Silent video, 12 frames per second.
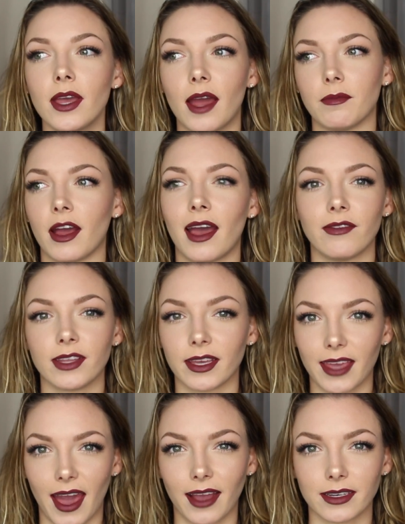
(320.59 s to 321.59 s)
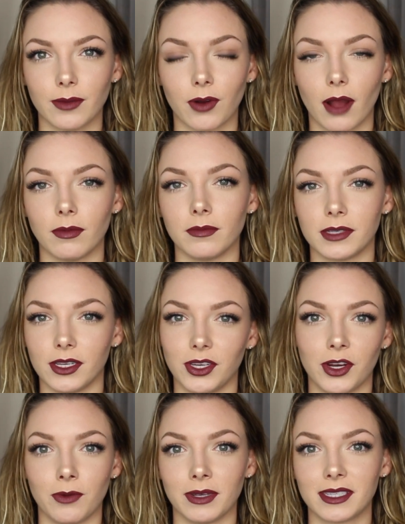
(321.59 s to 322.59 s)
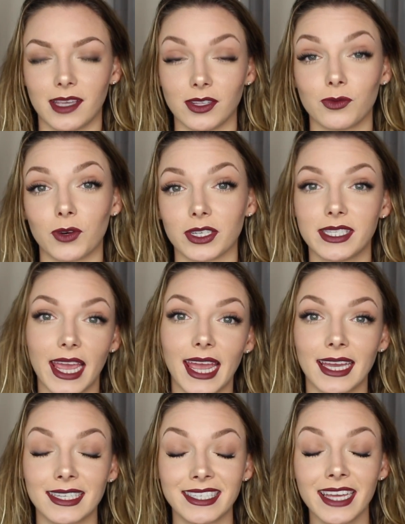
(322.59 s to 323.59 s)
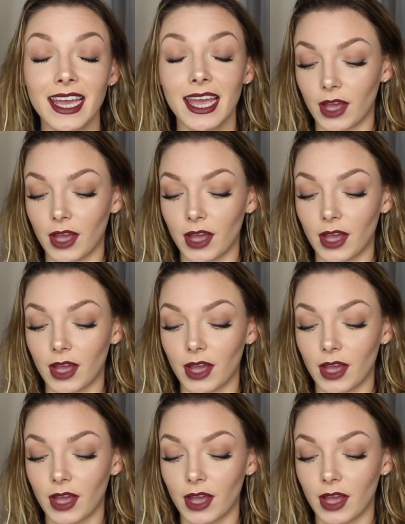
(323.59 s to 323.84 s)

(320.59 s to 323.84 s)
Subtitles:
I'm not having like acne problems and my skin's more tanned.